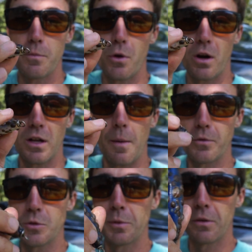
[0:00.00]
put on a
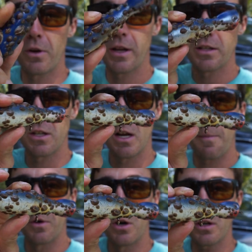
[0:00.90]
couple split rings and a
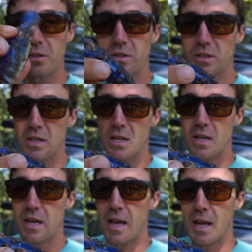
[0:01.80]
couple hooks,
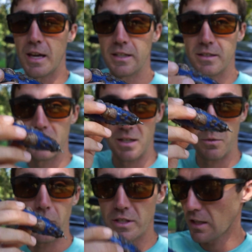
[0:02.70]
and uh,
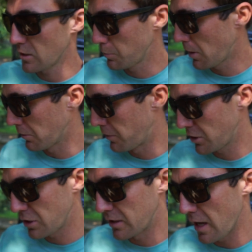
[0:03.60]
we're going to take this plug
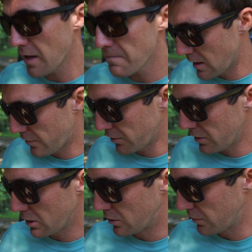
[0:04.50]
fishing today.
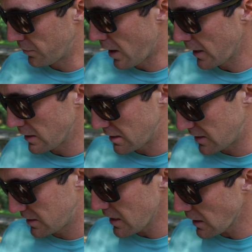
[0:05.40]
Definitely a good find. It's a
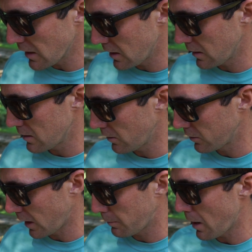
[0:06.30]
sinking Little
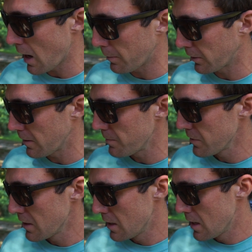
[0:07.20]
Neck Popper.
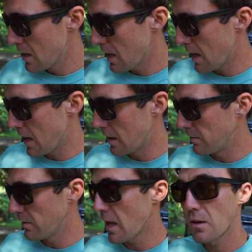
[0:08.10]

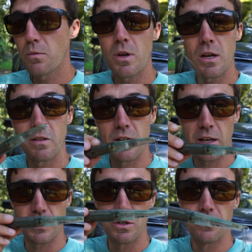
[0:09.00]
And then the
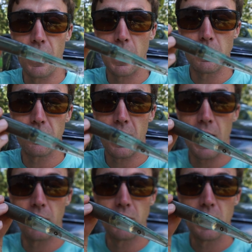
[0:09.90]
next good find we
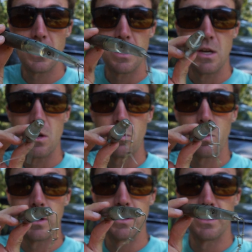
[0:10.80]
found
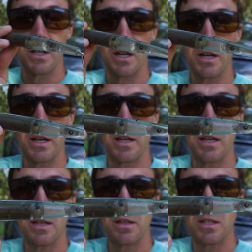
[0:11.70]
was uh,
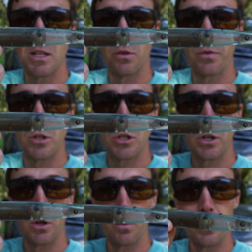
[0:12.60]
this needlefish
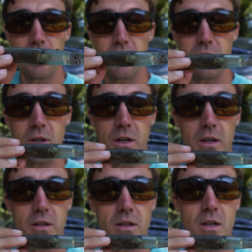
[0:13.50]
here with
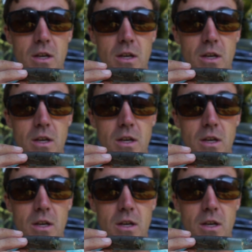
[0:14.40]
uh,